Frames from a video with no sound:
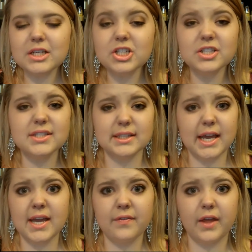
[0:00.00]
Just
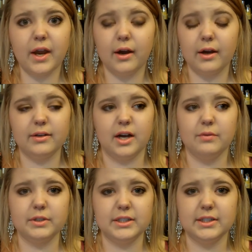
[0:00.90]
laying there and not
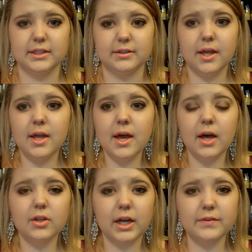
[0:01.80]
really getting
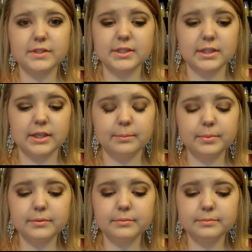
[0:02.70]
a lot of sleep
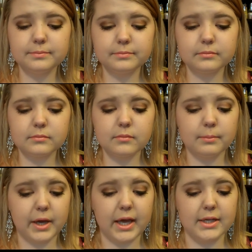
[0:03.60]

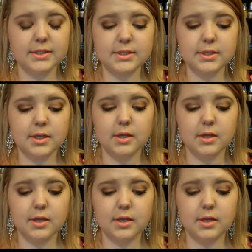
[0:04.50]
but